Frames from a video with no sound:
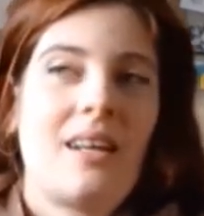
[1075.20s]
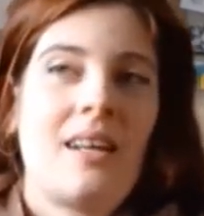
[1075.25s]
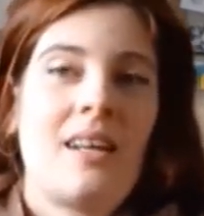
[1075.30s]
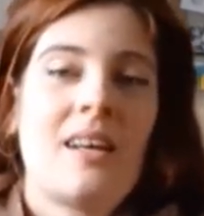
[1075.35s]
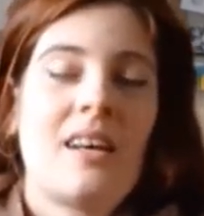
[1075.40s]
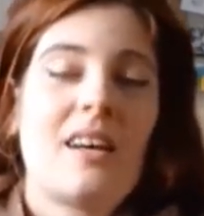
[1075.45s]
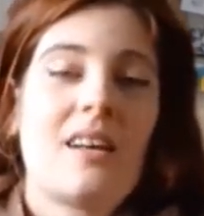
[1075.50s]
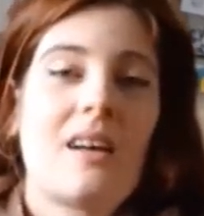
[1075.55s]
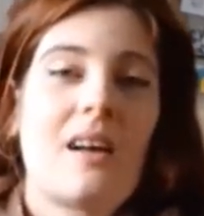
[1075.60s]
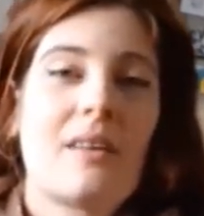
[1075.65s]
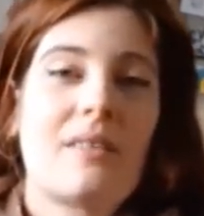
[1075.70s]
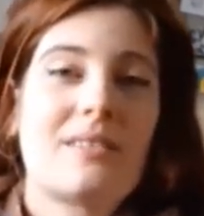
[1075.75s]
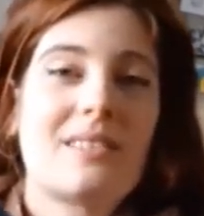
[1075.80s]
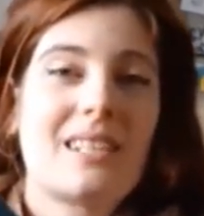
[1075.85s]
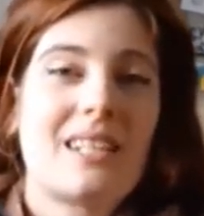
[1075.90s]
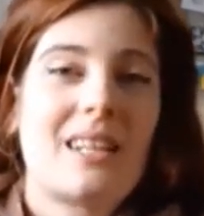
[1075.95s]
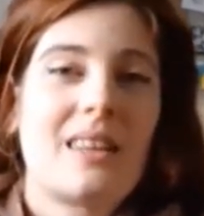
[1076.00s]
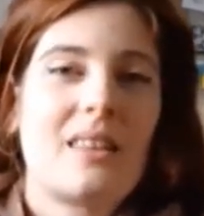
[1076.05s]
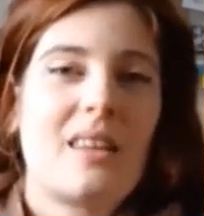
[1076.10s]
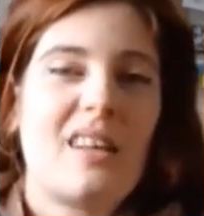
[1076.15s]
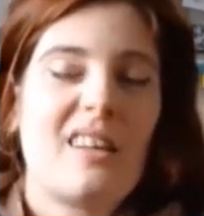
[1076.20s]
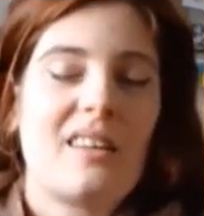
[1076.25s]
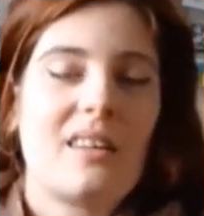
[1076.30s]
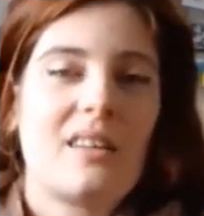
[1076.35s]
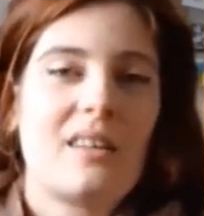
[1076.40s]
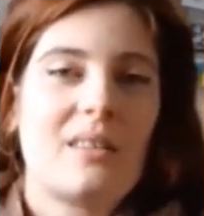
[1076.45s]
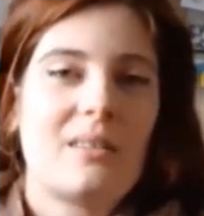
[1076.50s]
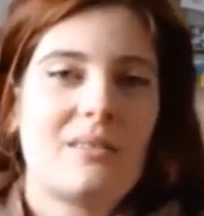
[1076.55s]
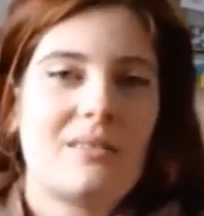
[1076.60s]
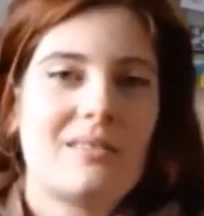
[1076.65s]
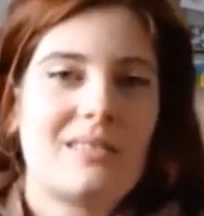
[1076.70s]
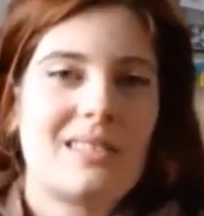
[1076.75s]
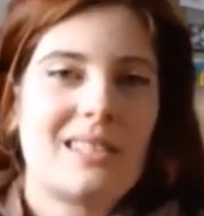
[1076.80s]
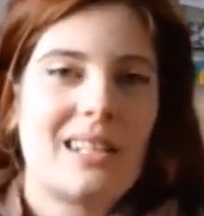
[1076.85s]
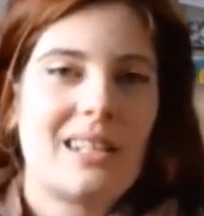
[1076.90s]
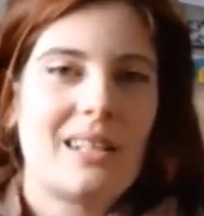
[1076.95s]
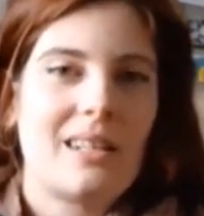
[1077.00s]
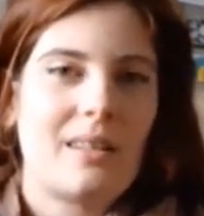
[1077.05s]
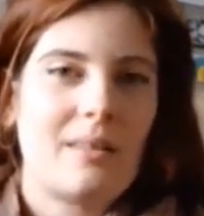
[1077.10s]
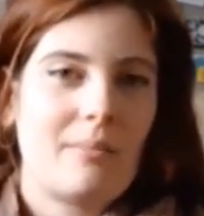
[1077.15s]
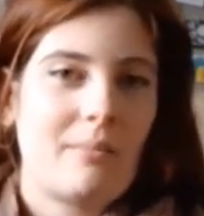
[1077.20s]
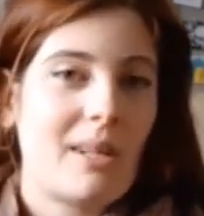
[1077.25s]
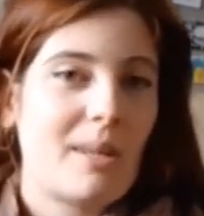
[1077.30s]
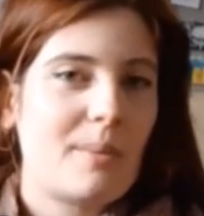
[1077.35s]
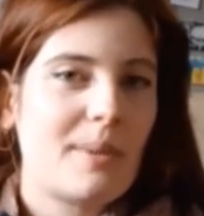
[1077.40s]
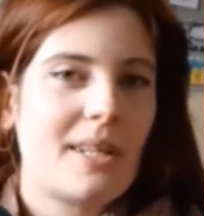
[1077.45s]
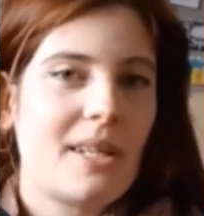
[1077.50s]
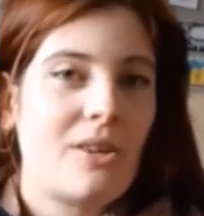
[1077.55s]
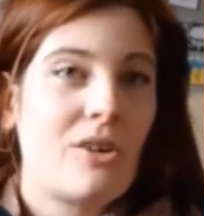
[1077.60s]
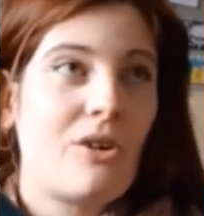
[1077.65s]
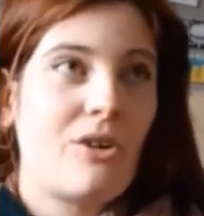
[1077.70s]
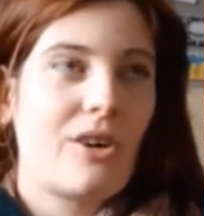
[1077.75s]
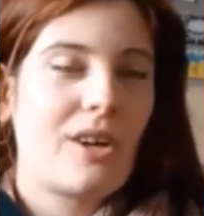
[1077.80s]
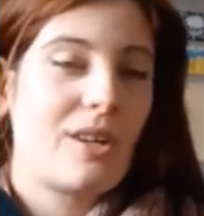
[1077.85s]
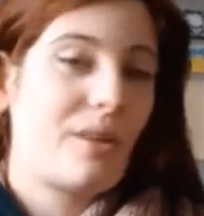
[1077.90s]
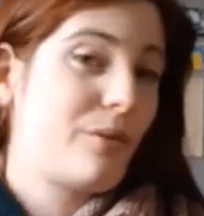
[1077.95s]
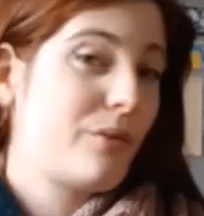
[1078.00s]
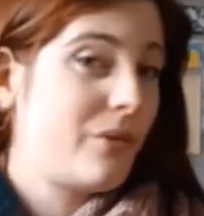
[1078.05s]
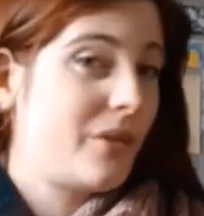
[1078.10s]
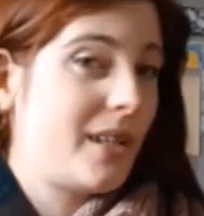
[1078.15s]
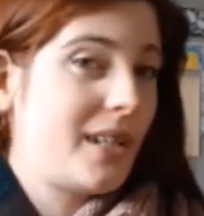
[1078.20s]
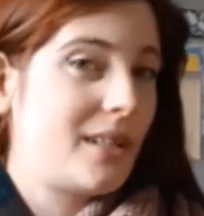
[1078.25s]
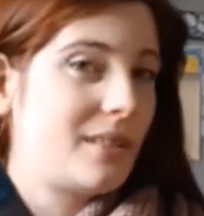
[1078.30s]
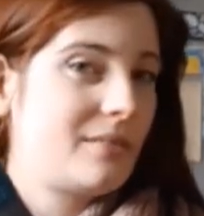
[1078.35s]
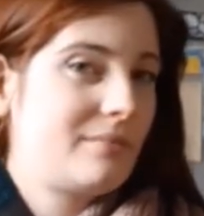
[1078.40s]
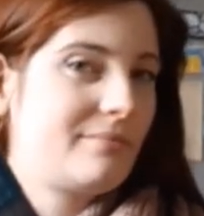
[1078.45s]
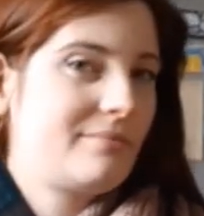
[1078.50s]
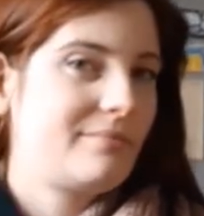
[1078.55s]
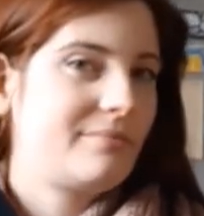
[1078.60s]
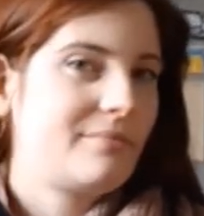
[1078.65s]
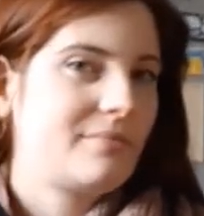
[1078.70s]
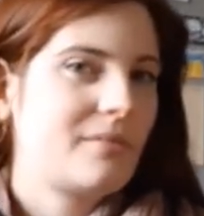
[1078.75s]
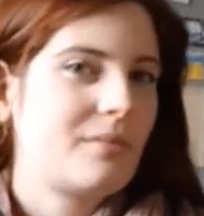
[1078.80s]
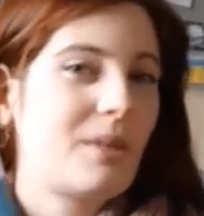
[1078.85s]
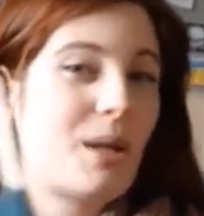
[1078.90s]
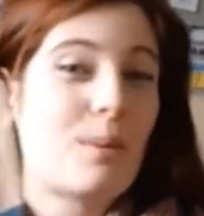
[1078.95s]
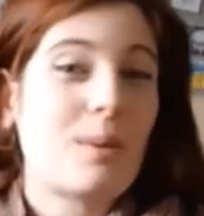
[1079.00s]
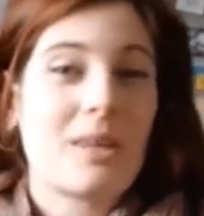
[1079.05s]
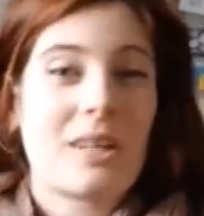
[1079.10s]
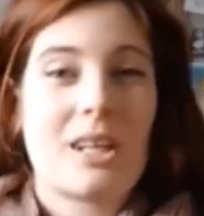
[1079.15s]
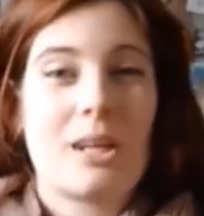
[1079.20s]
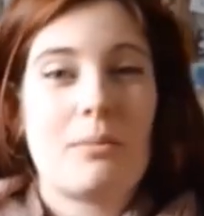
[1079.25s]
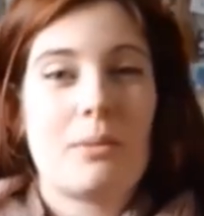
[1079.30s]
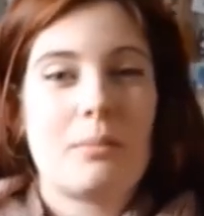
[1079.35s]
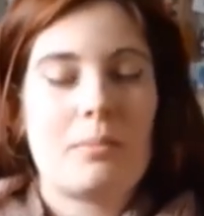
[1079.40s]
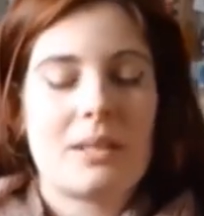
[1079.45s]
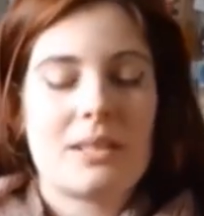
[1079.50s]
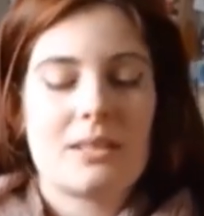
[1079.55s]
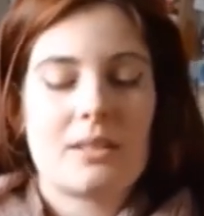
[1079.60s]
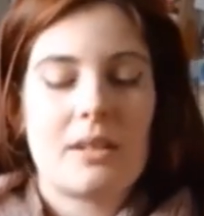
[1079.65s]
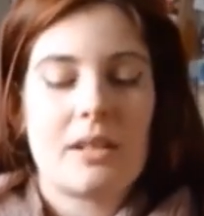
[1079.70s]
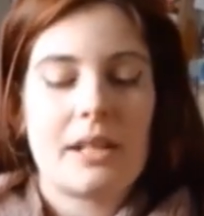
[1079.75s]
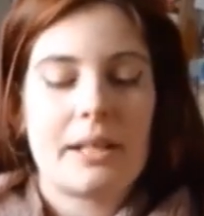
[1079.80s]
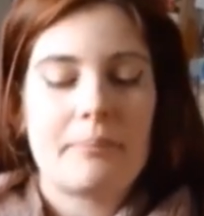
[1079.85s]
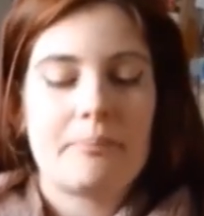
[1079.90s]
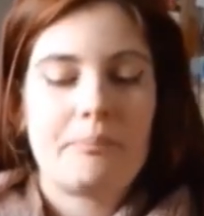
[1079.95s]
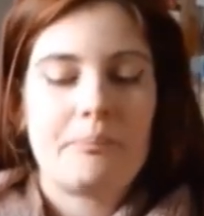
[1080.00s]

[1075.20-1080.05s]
And I did think, oh dear, maybe they're not going to fit. Maybe they're going to be a bit tight.